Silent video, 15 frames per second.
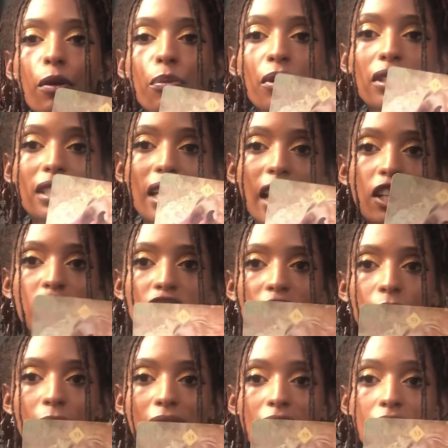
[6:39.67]

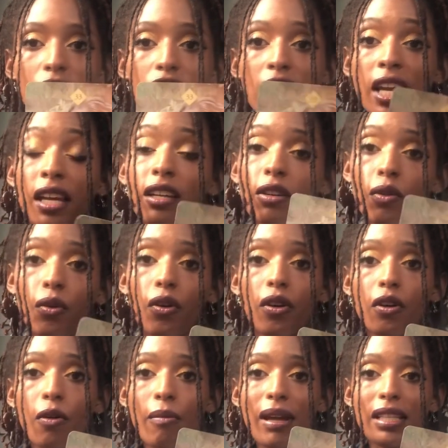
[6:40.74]
protection message and an
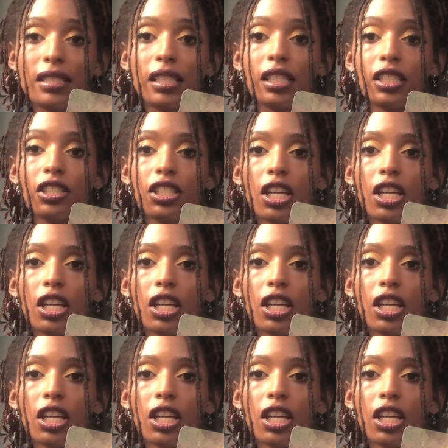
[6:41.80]
oracle message.